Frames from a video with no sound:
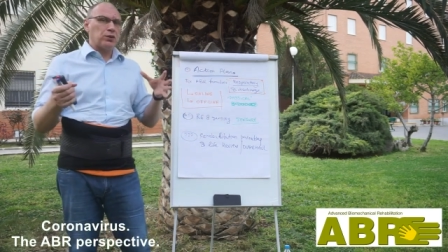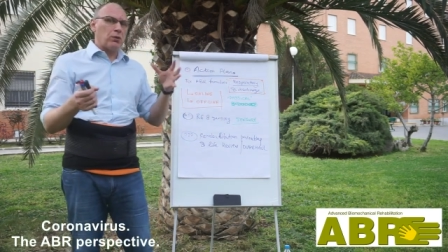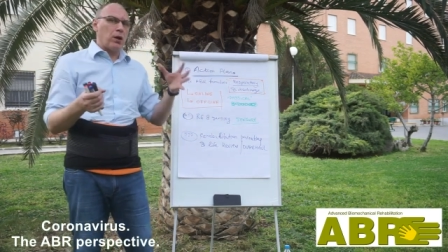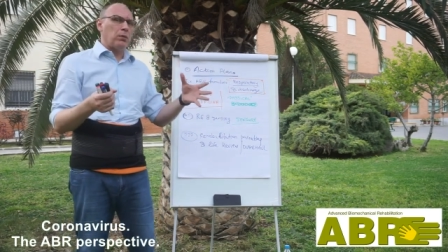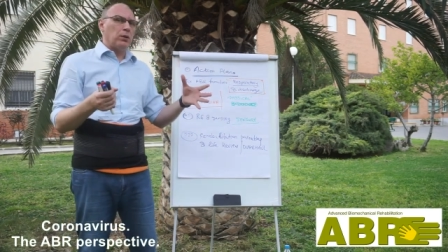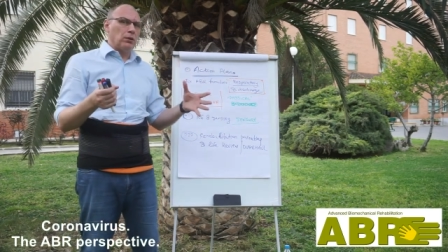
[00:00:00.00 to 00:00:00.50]

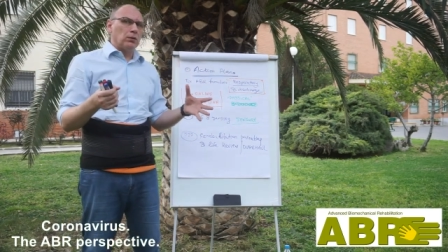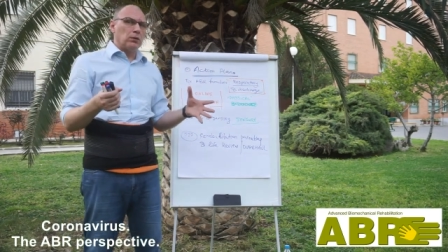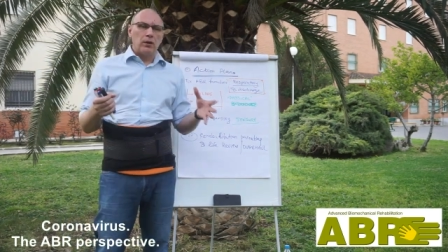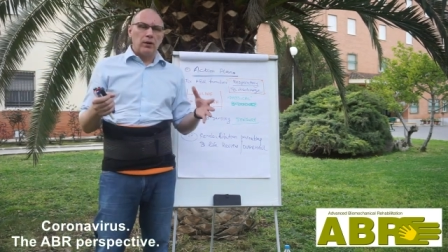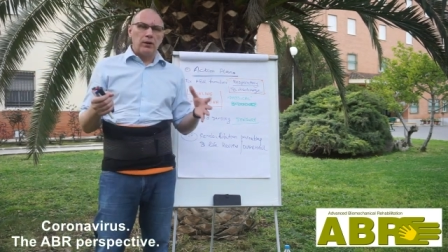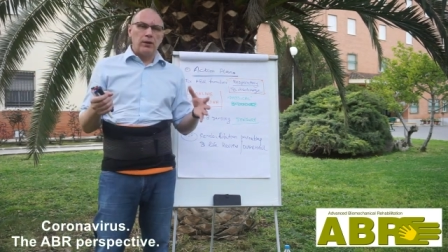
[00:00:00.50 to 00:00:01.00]
trouble,
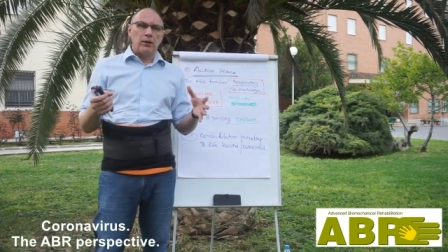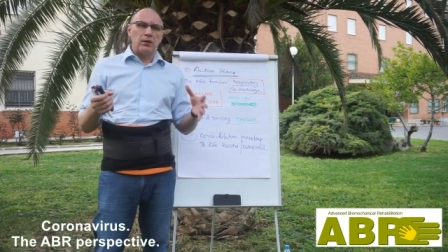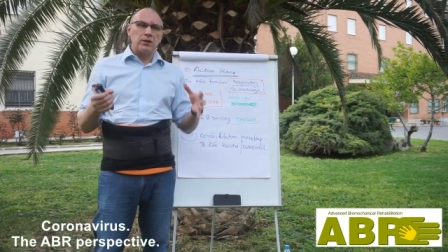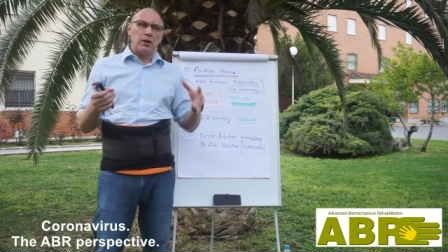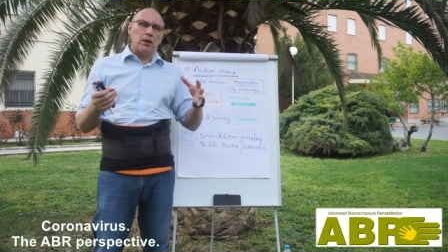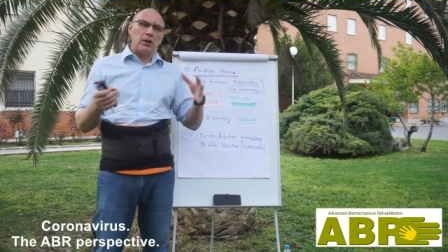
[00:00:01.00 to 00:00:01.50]
there
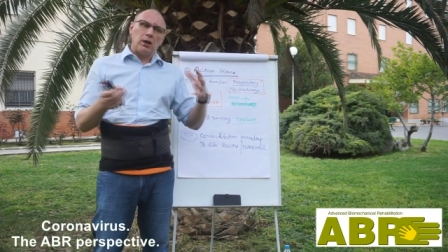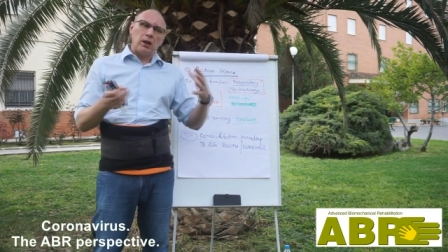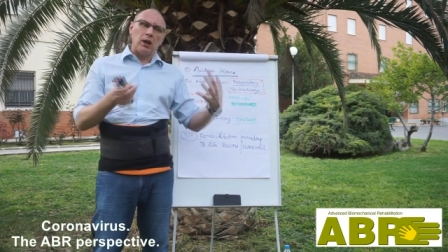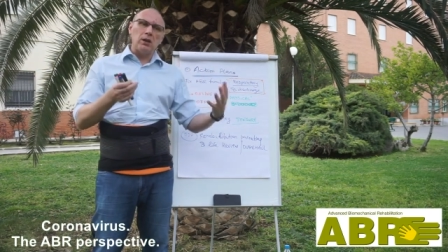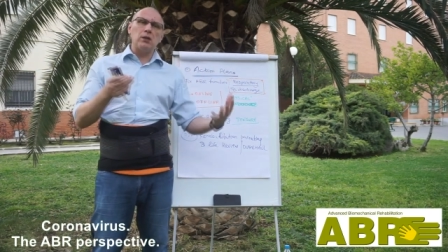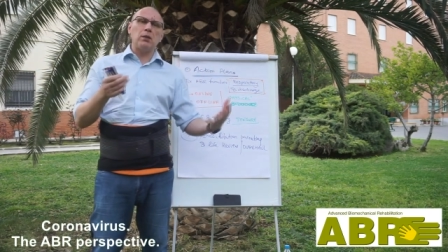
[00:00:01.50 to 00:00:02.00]
is a
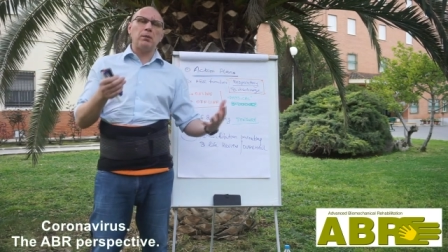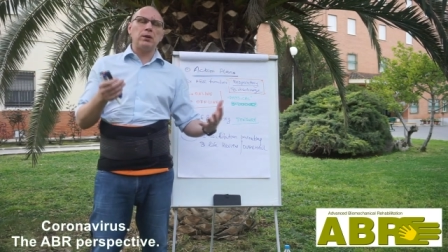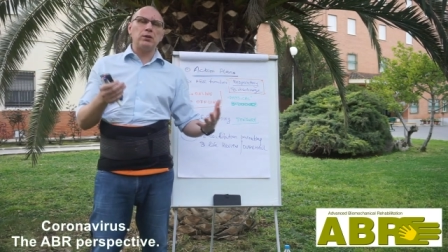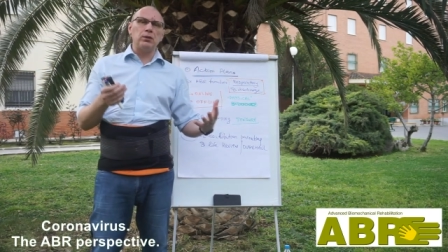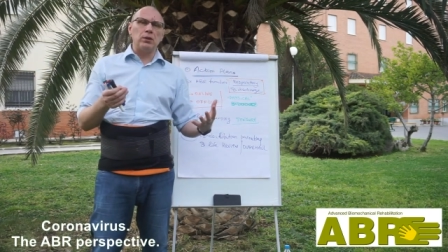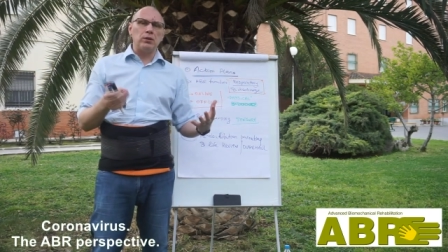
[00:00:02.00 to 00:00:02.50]
hidden
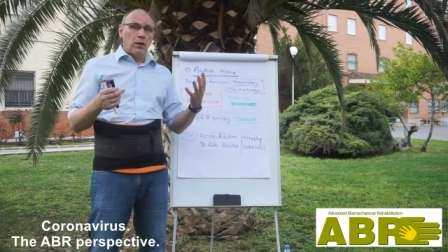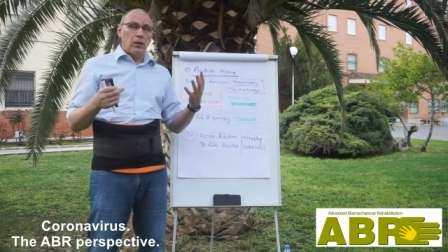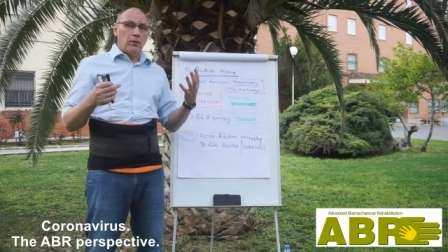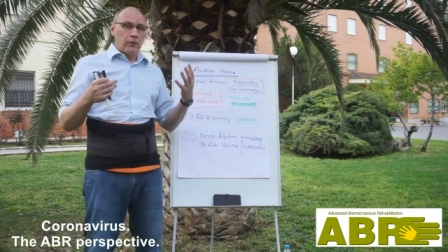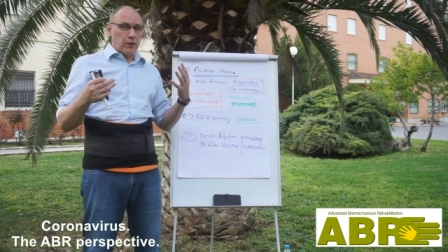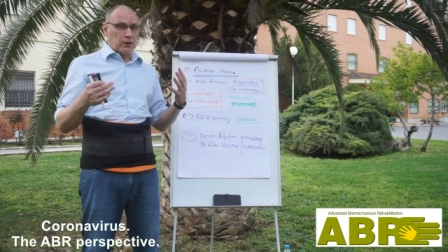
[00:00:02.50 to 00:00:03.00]
opportunity.
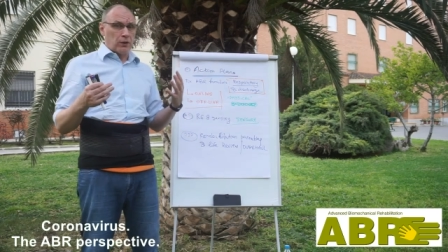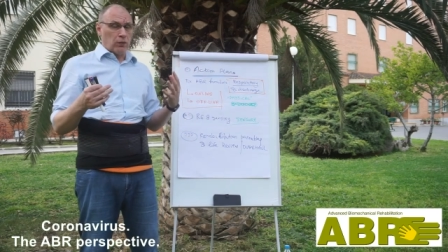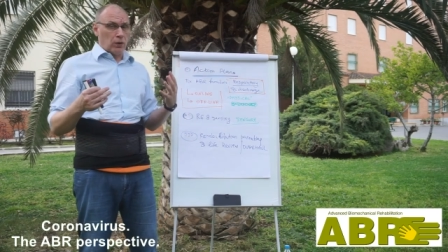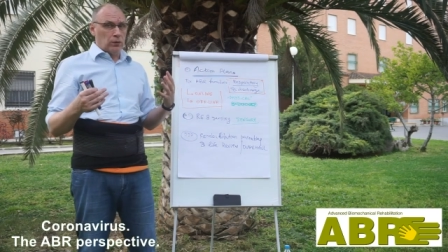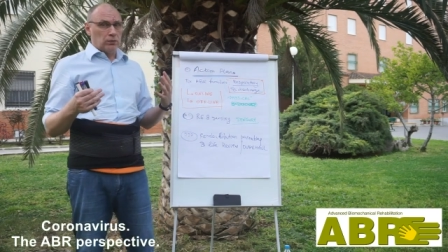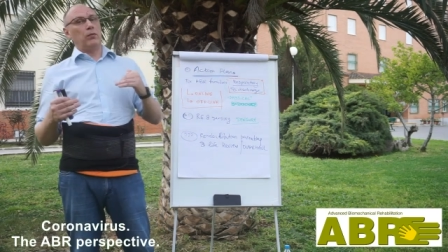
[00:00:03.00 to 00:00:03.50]
First of
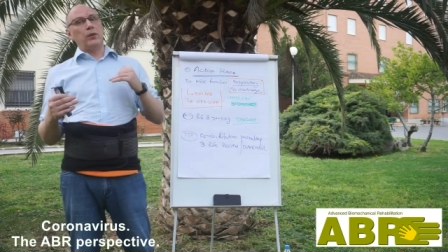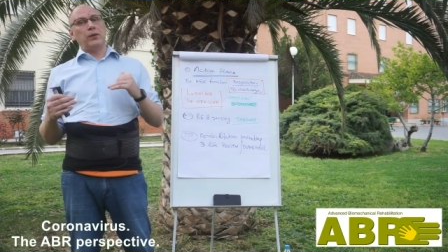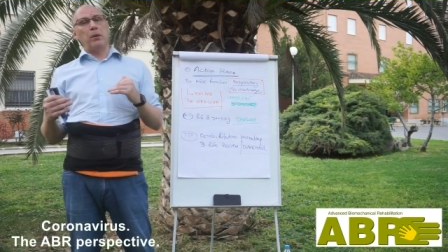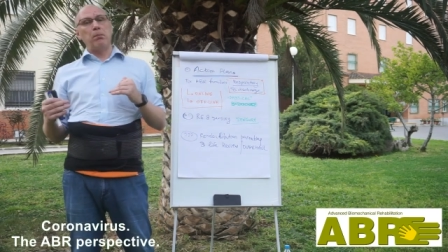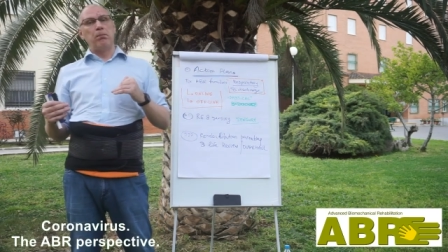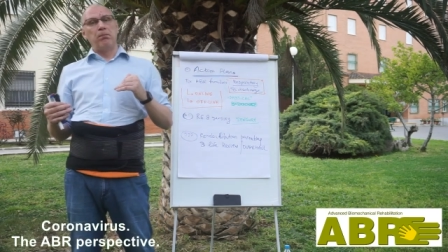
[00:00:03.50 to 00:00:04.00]
all,
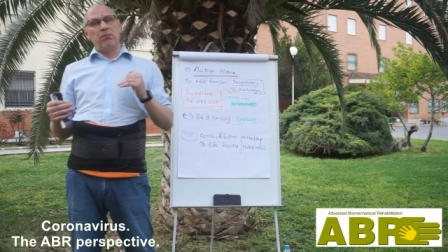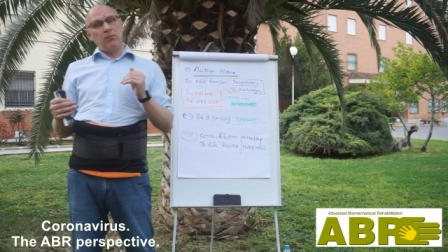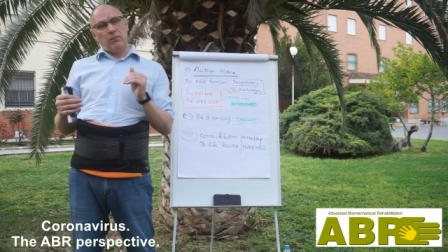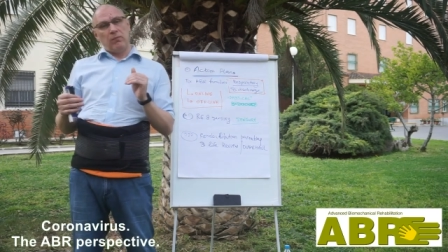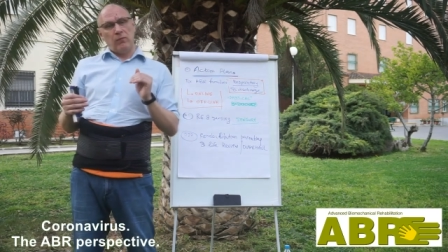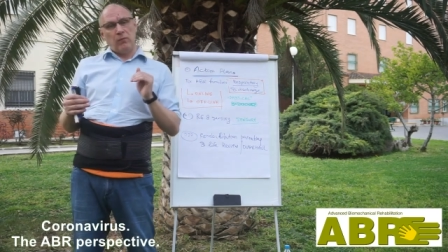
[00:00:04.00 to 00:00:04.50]
the
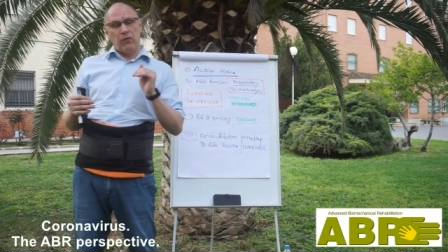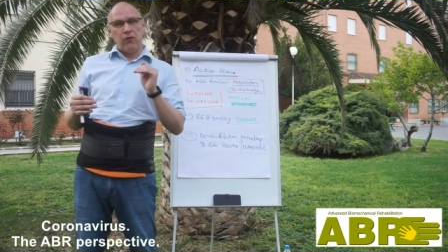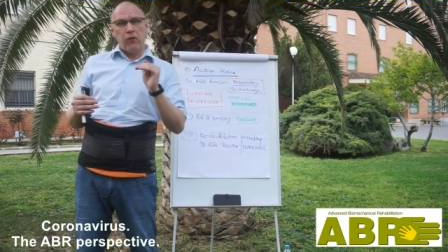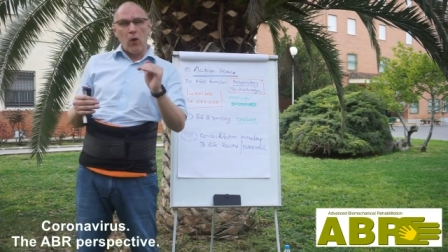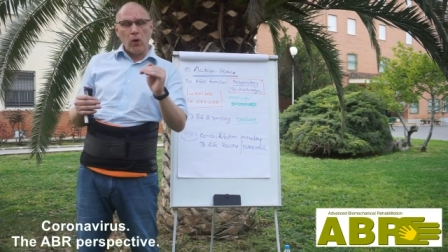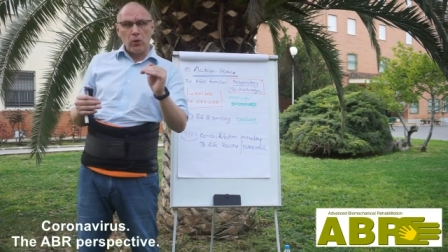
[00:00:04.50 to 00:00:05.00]

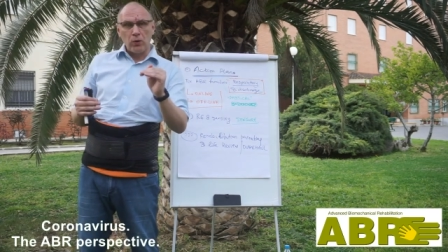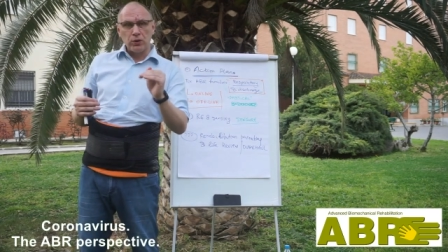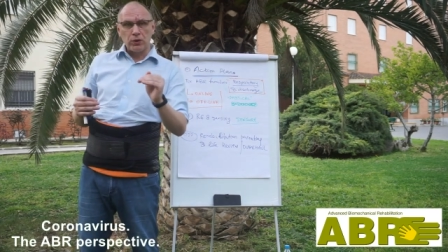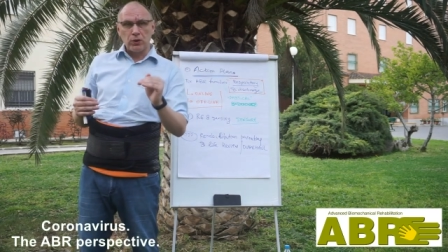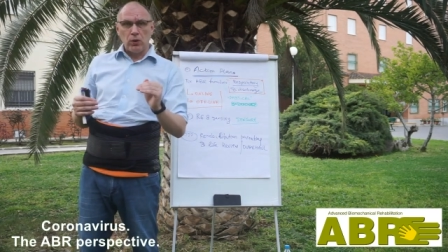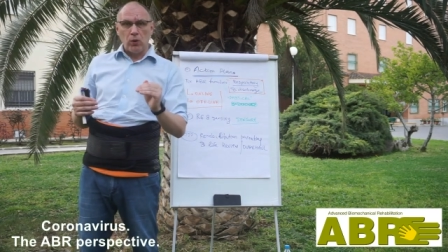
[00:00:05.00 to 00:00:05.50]

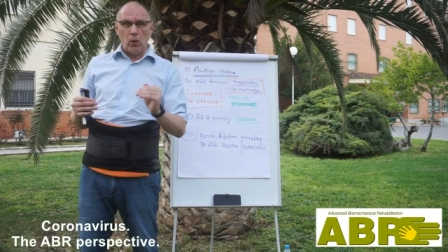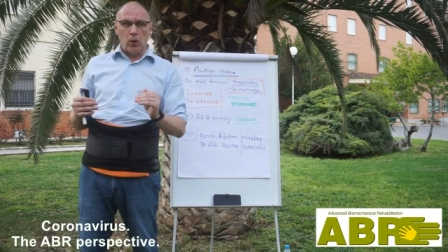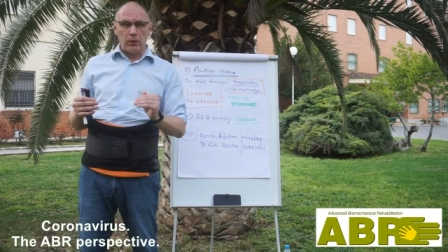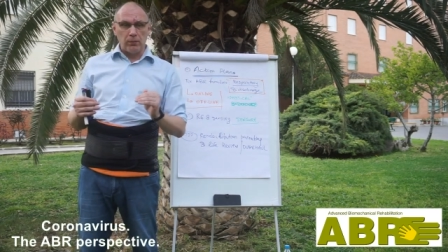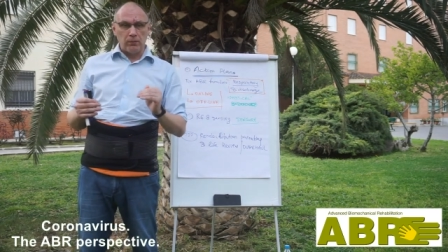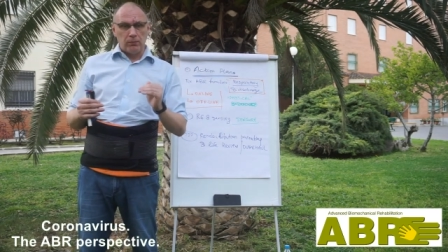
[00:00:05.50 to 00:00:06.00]
focus
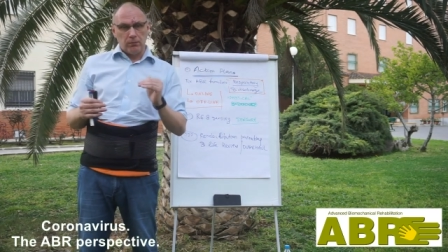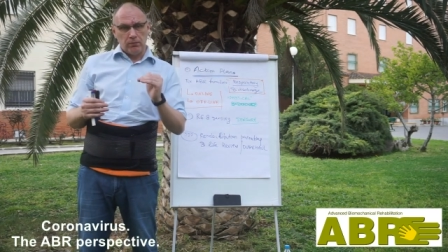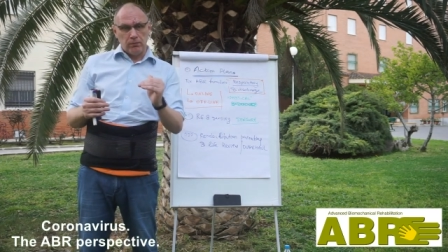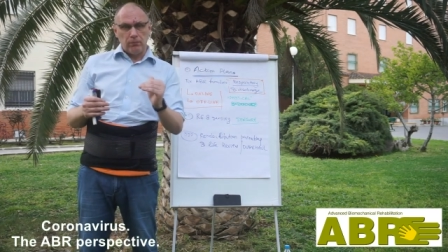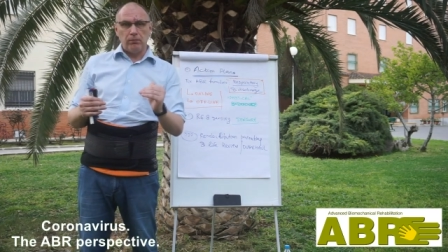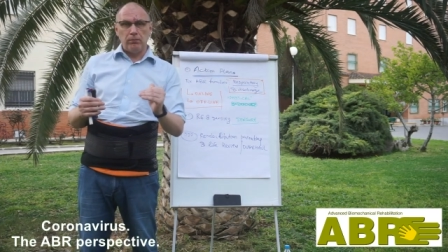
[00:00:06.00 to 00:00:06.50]
on
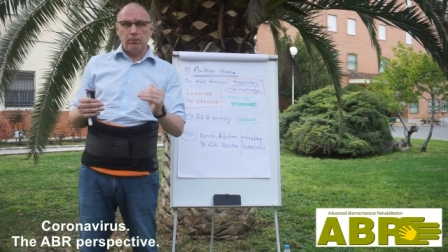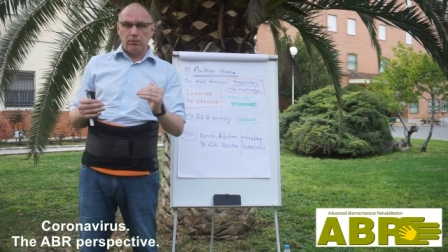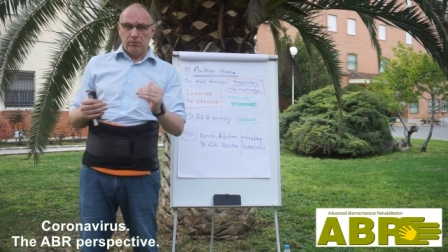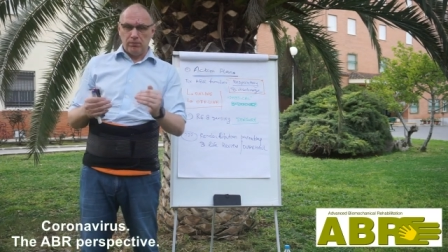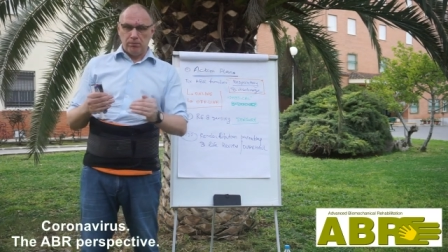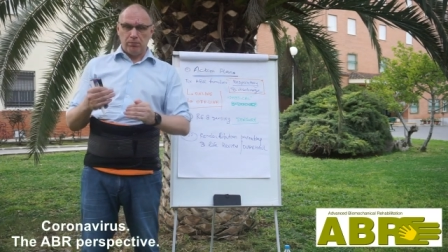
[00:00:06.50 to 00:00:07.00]

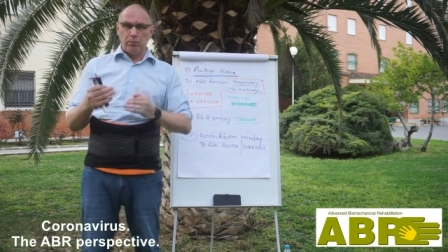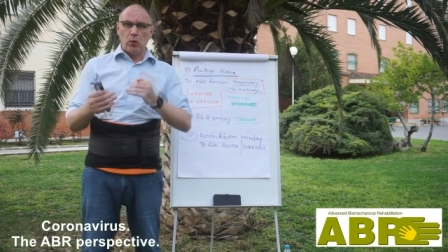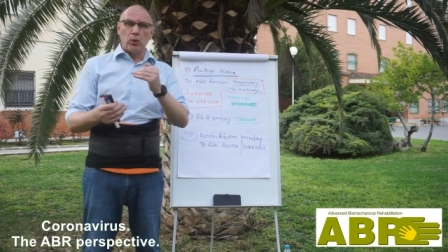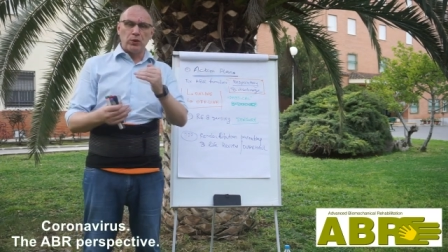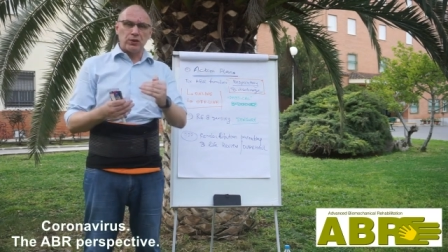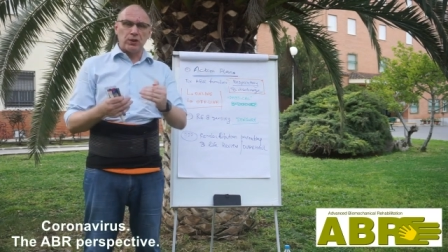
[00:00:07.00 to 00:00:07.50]

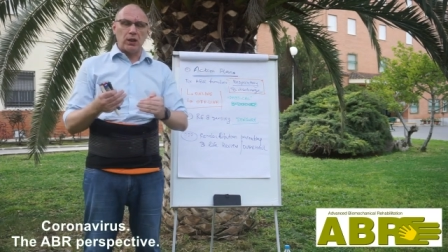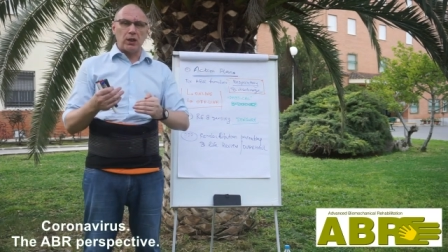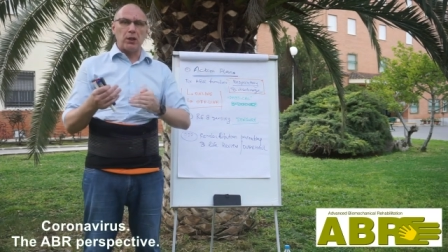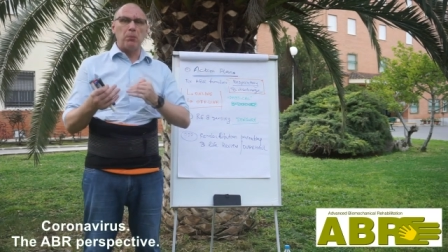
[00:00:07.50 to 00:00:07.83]
boosting and